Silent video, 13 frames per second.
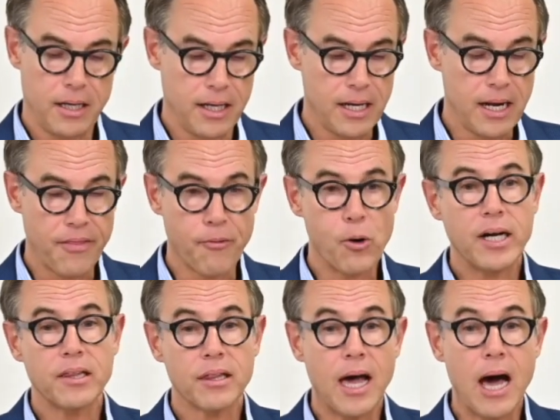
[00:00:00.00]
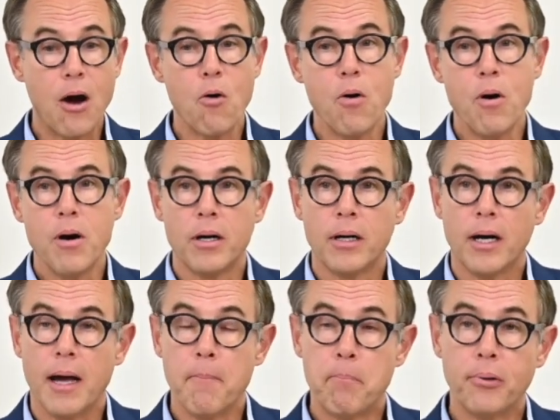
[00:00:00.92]
In other words, how
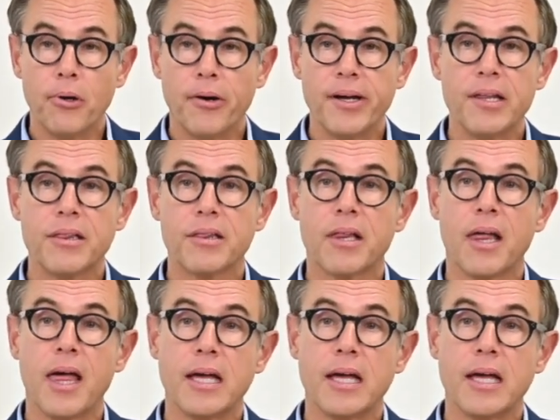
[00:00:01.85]
employees